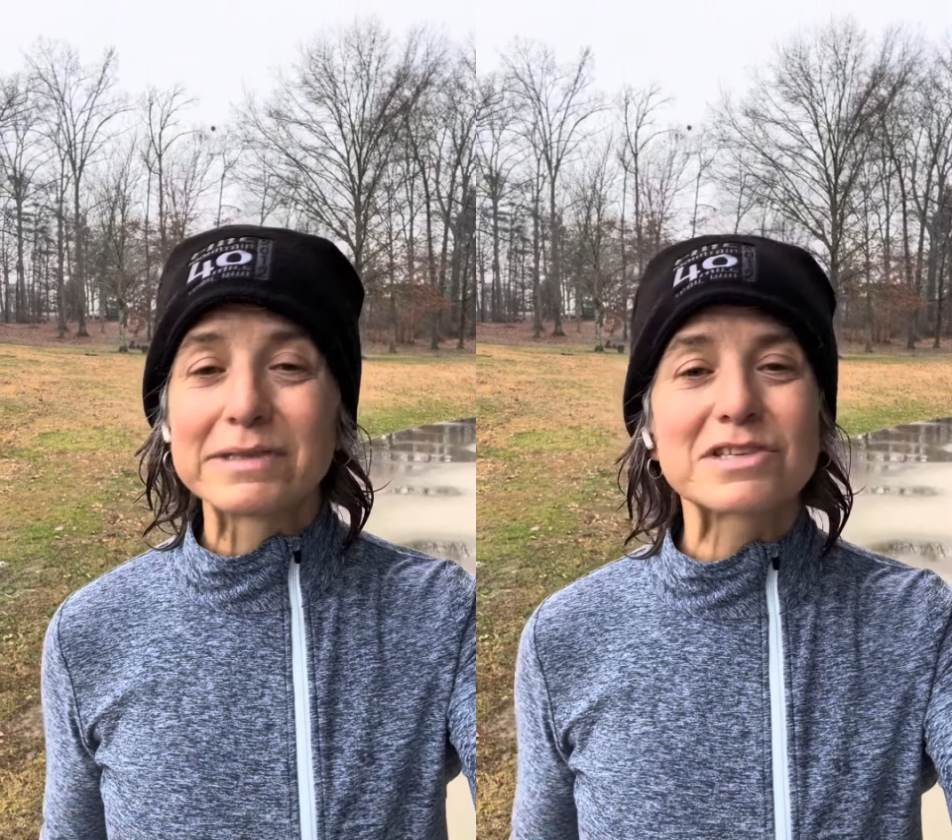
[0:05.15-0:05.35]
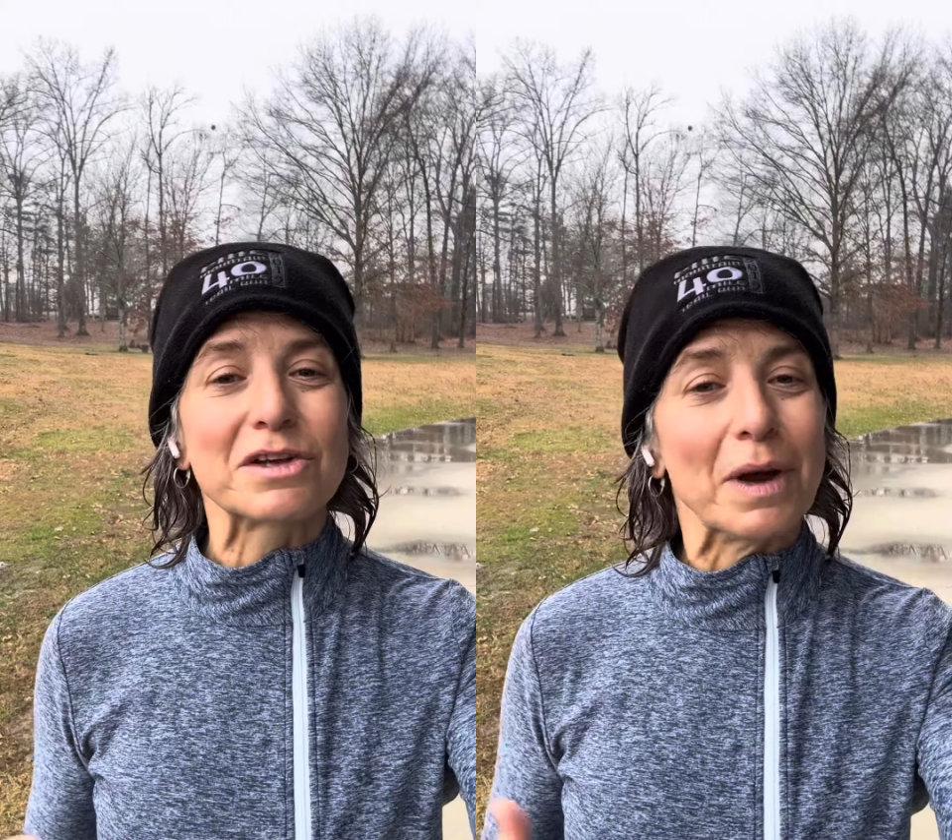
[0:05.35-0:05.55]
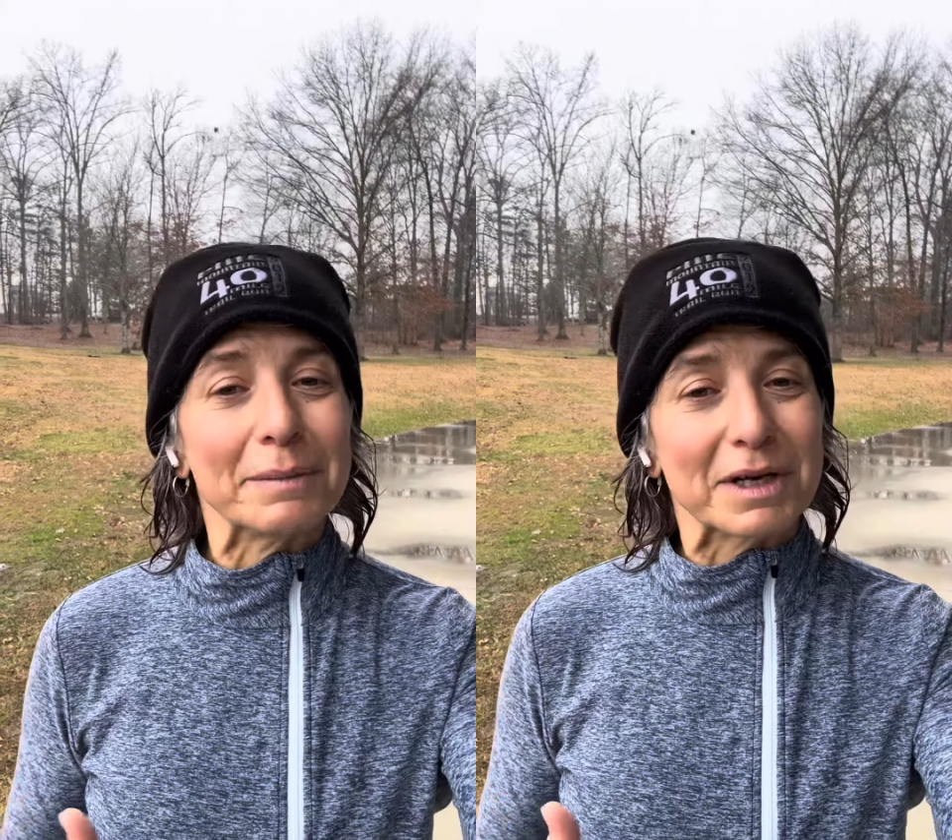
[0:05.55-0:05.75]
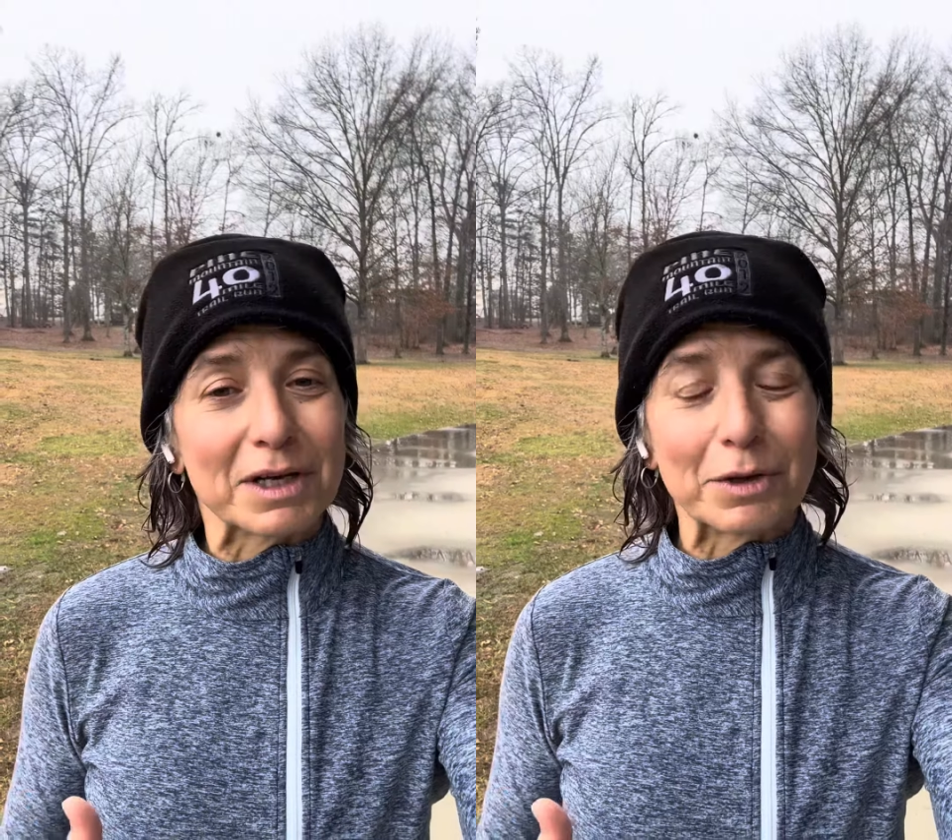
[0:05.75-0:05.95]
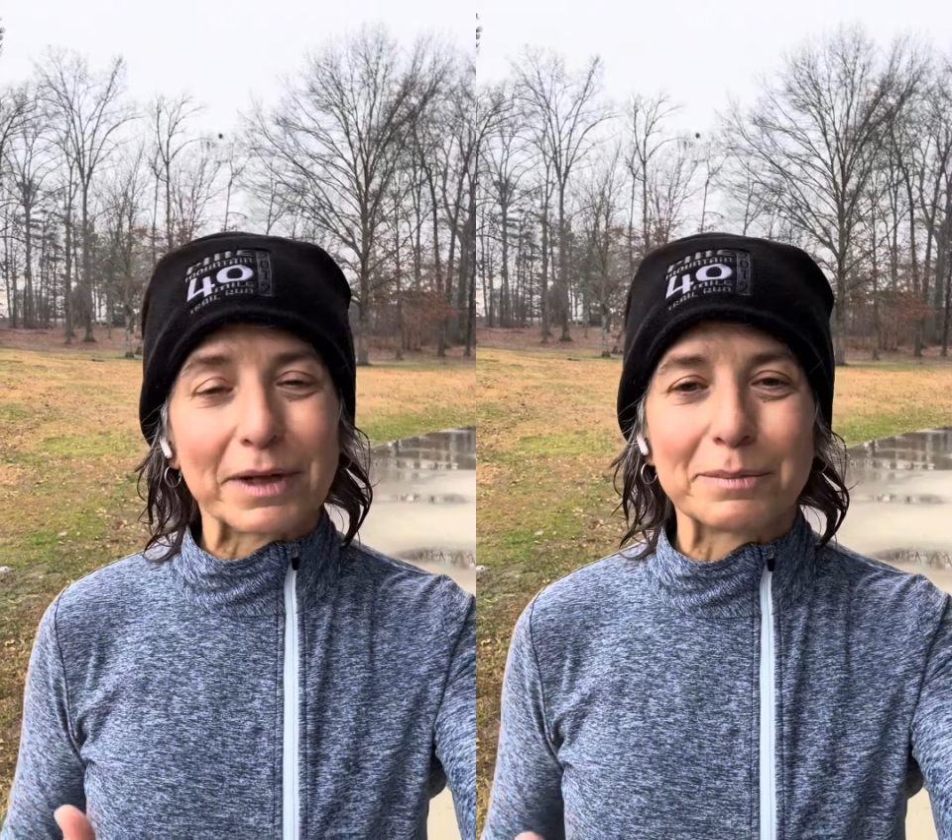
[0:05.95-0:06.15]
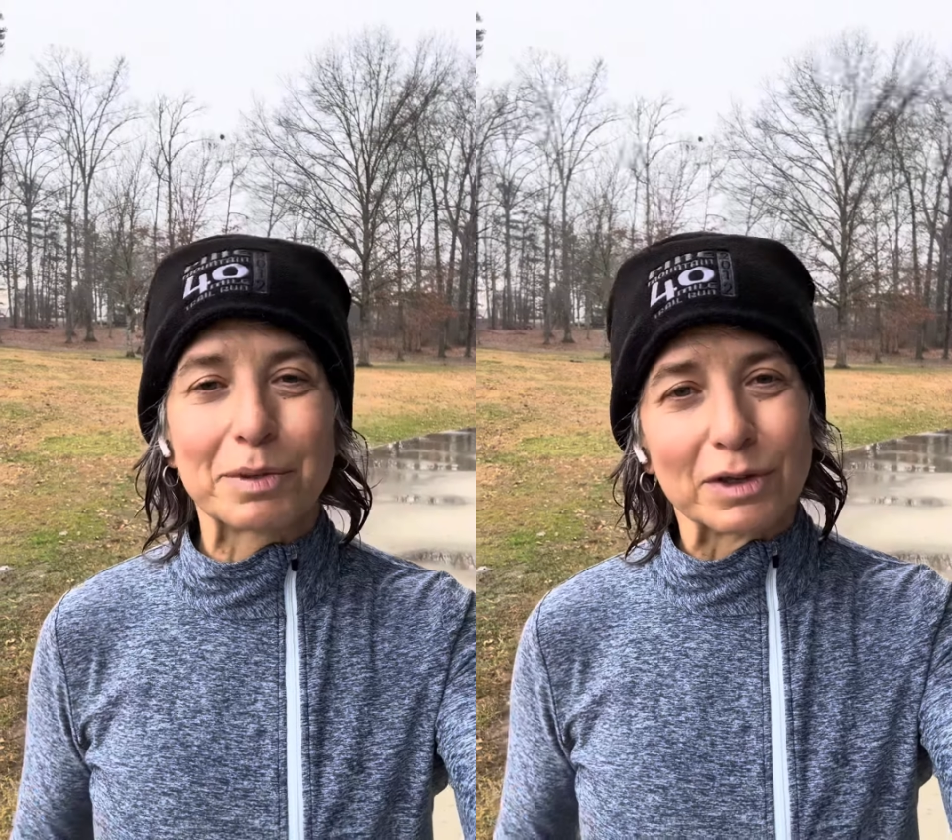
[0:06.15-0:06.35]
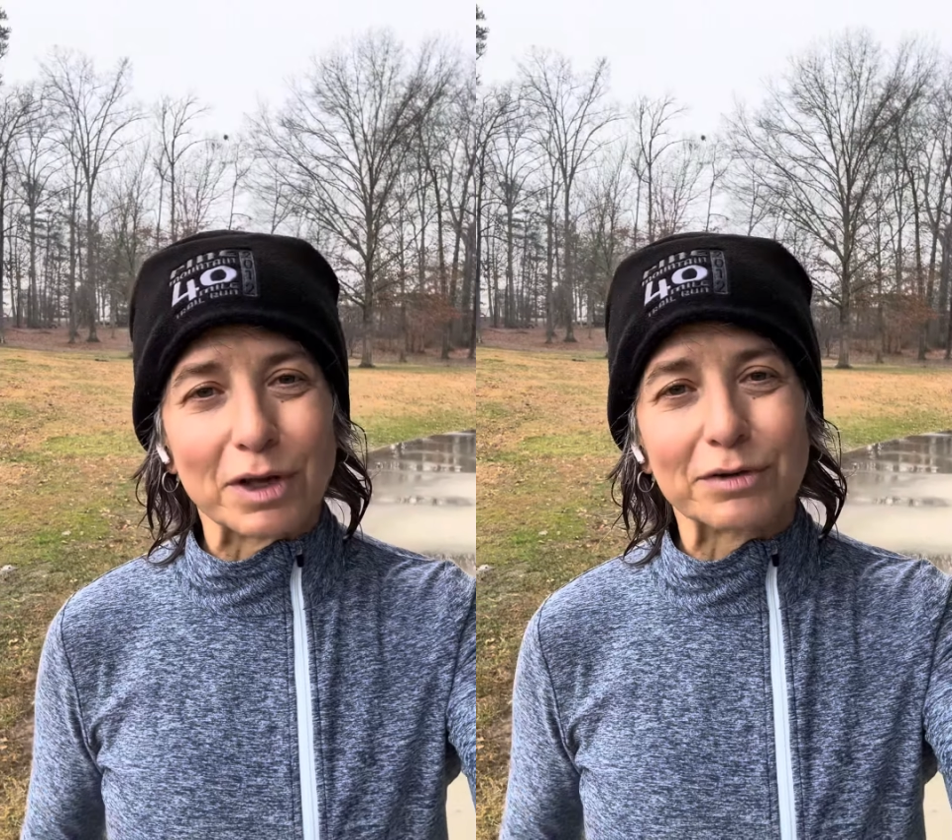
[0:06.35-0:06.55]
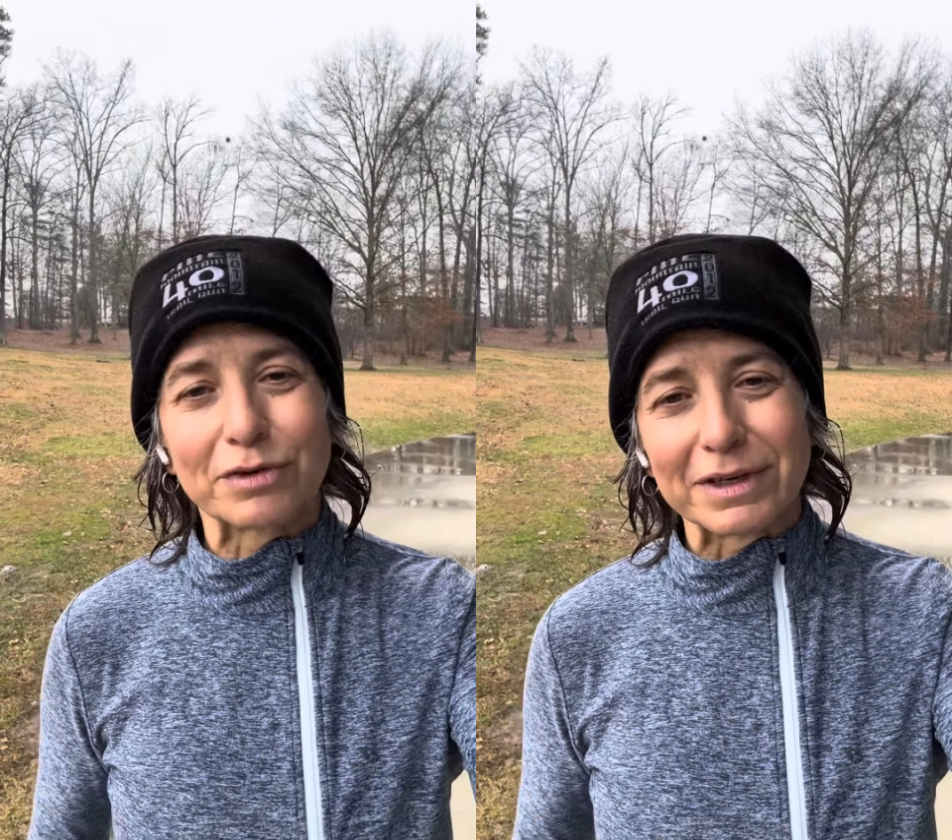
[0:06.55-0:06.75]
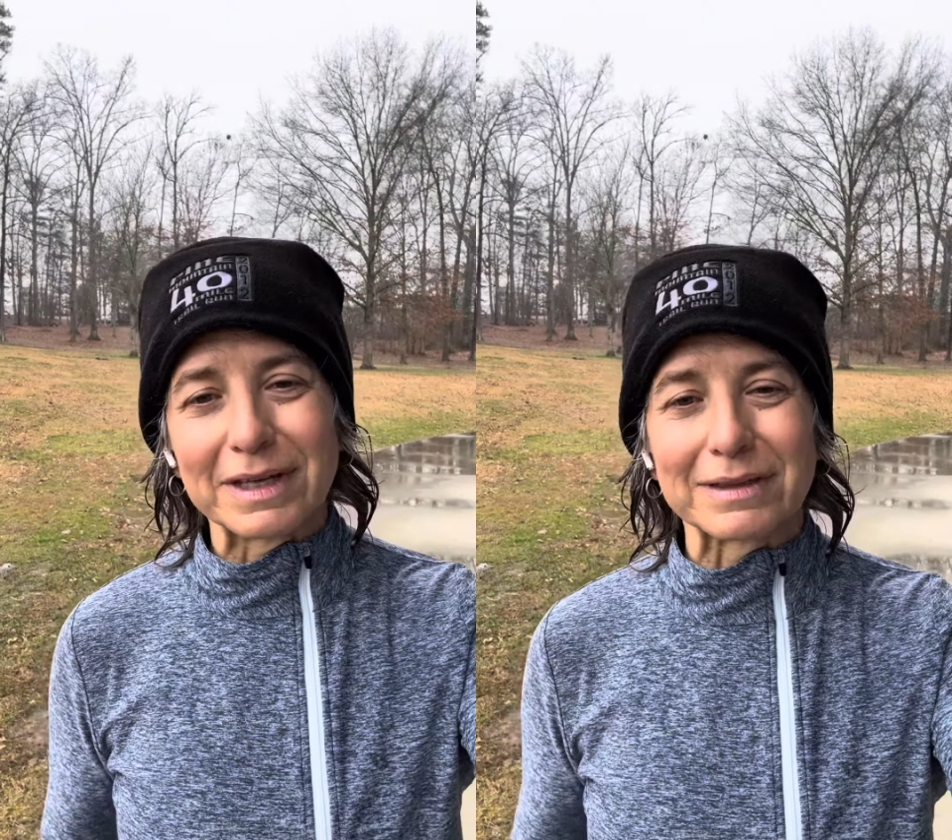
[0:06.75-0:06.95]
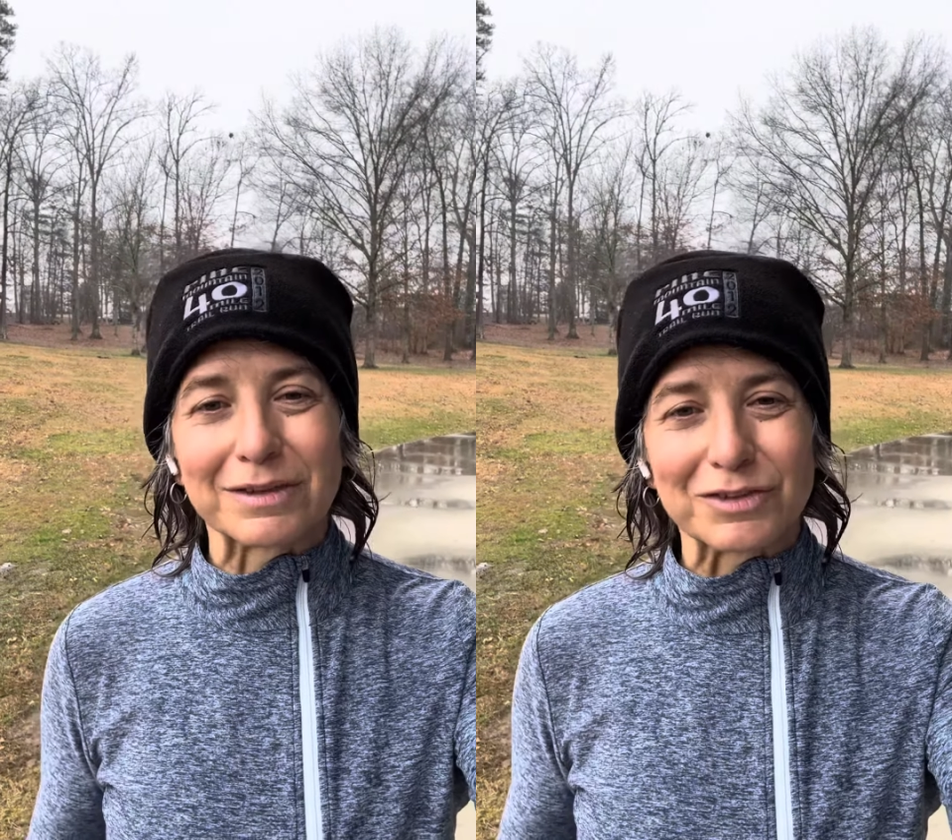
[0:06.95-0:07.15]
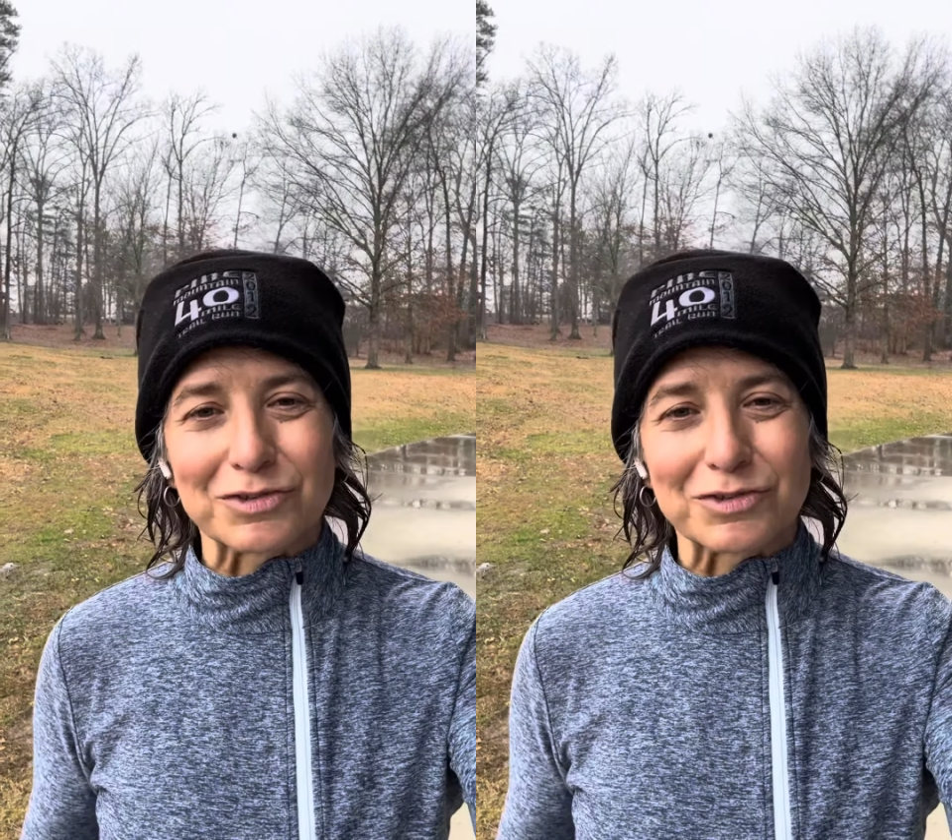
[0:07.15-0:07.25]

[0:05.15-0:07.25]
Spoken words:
so I'm gonna go ahead and pull over in this